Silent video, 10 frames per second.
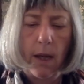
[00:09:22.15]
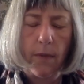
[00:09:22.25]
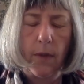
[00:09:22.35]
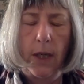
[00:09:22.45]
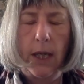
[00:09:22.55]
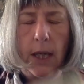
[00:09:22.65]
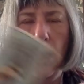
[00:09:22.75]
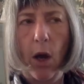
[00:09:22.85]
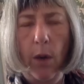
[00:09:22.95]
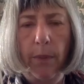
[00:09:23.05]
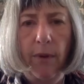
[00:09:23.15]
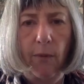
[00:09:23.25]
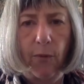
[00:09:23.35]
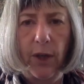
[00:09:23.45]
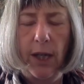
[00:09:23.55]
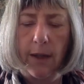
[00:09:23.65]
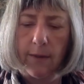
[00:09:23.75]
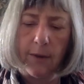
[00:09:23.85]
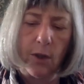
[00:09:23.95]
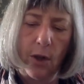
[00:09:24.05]
The hopes and
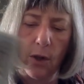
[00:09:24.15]
fears, you know,